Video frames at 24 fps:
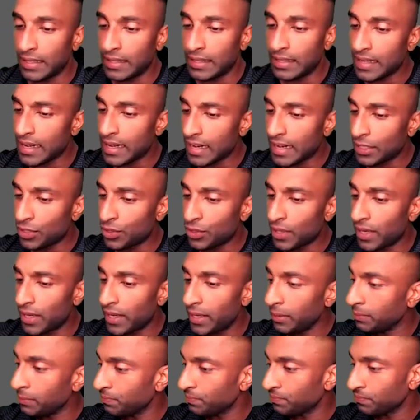These are
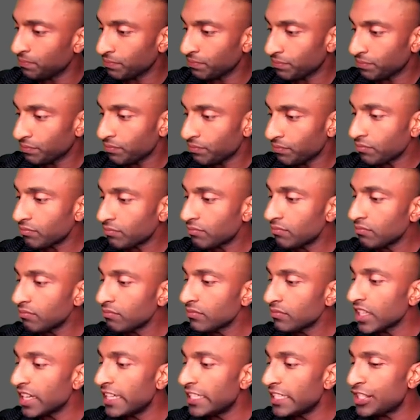actually
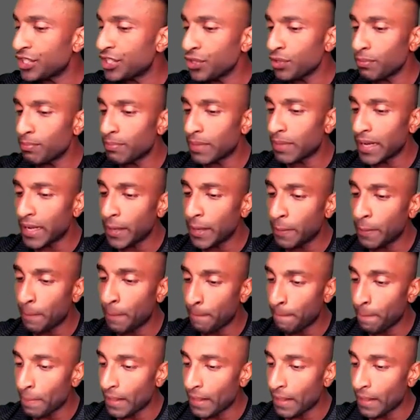issued by